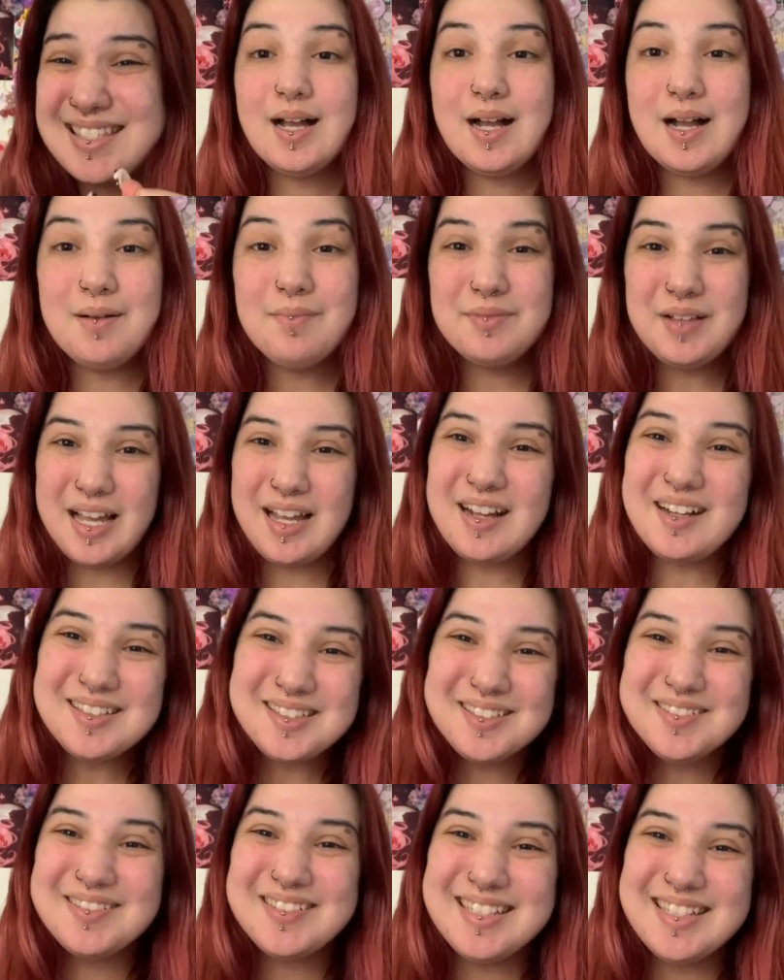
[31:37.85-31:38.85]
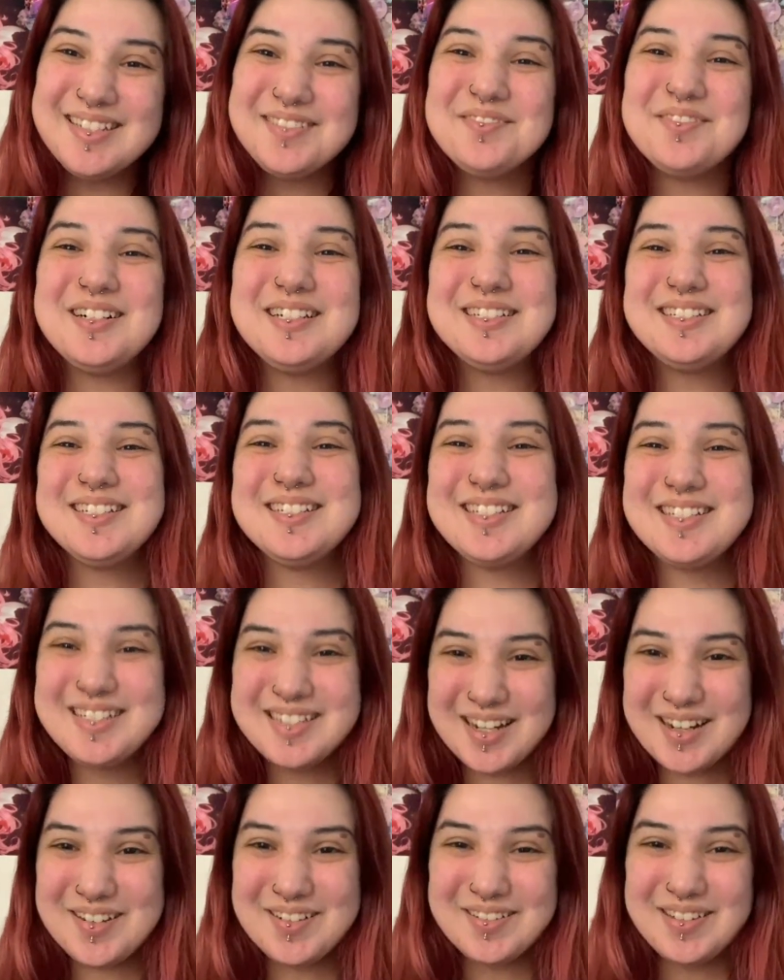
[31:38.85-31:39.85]
I also did want to
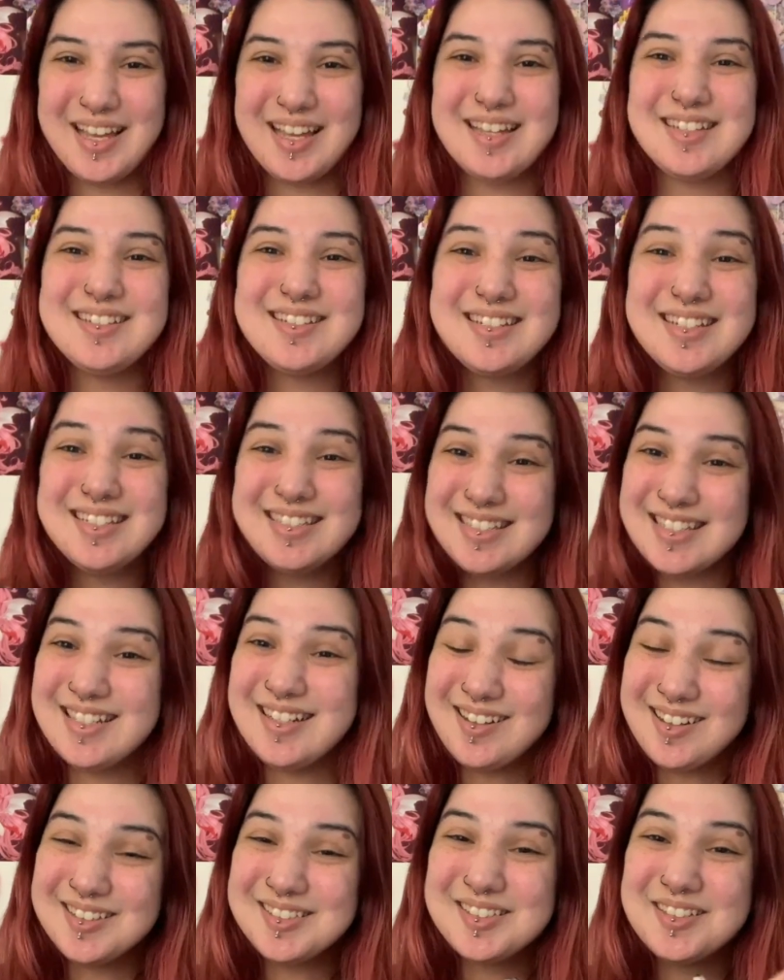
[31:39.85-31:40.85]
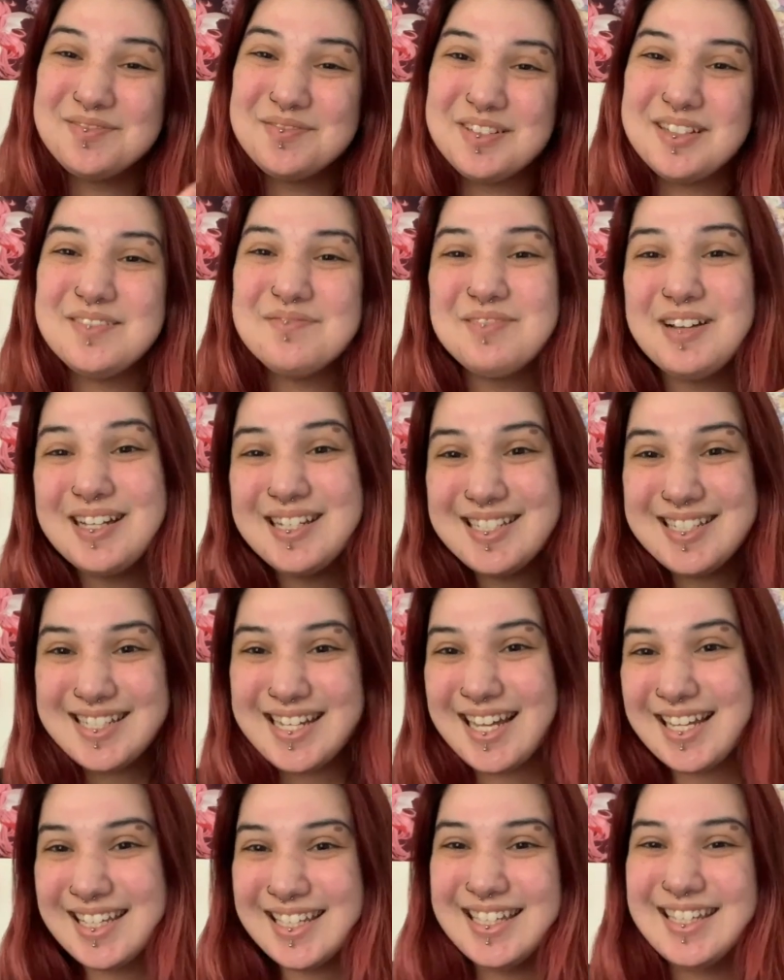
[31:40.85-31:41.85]
show that she did also put my
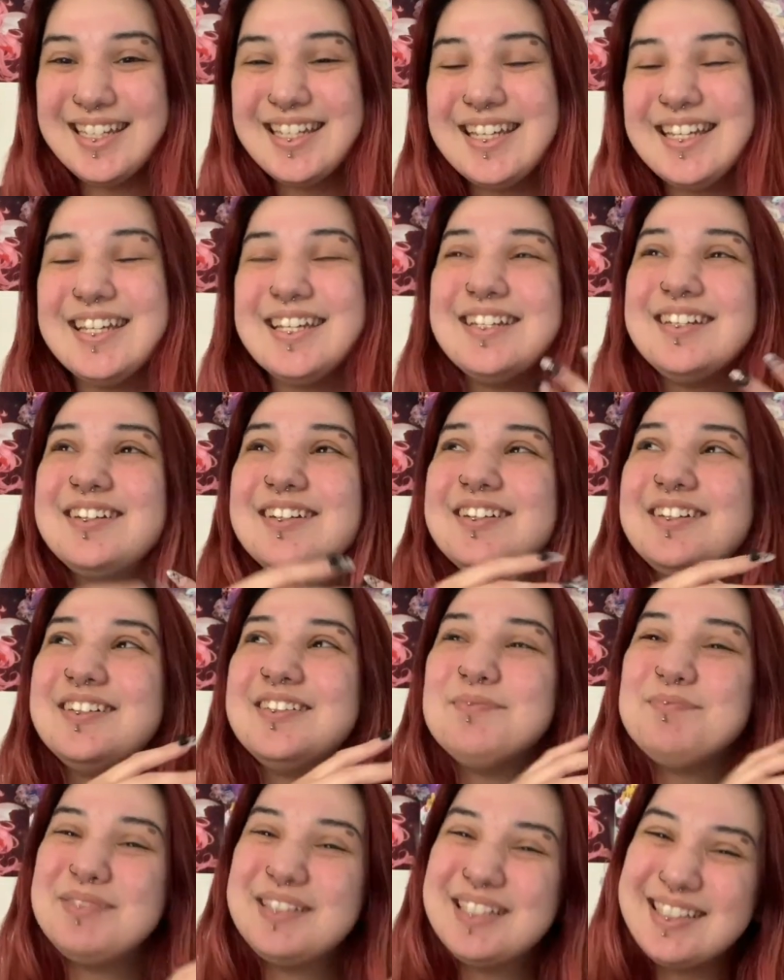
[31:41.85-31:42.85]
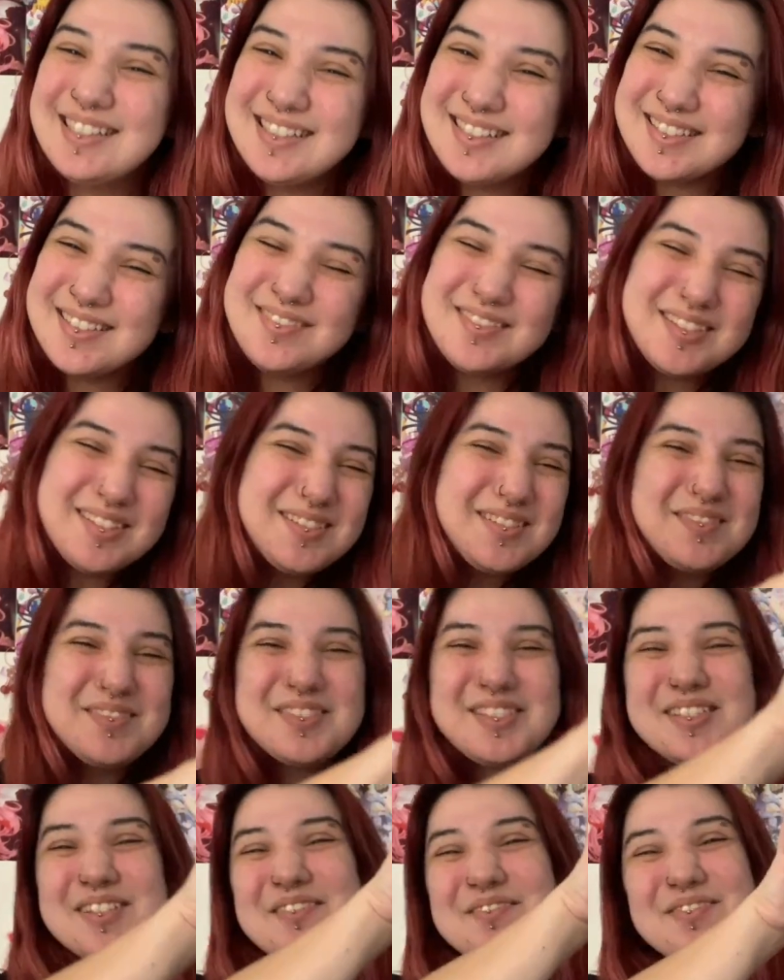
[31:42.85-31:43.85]
checkie in her purse. It was a little
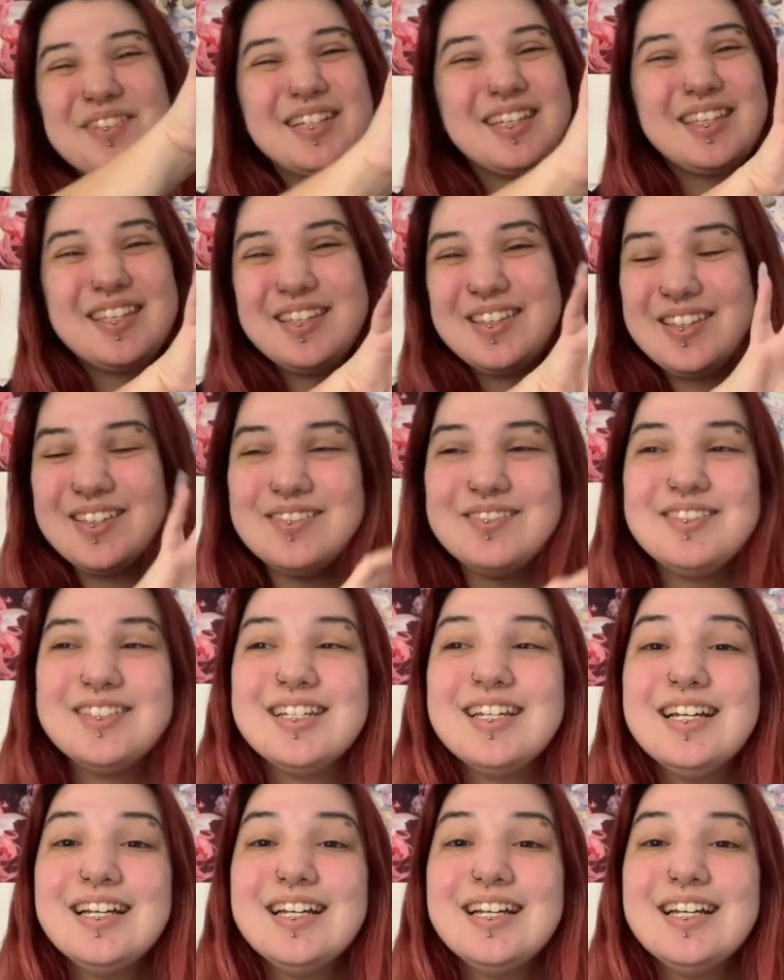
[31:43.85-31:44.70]
so fucking cute.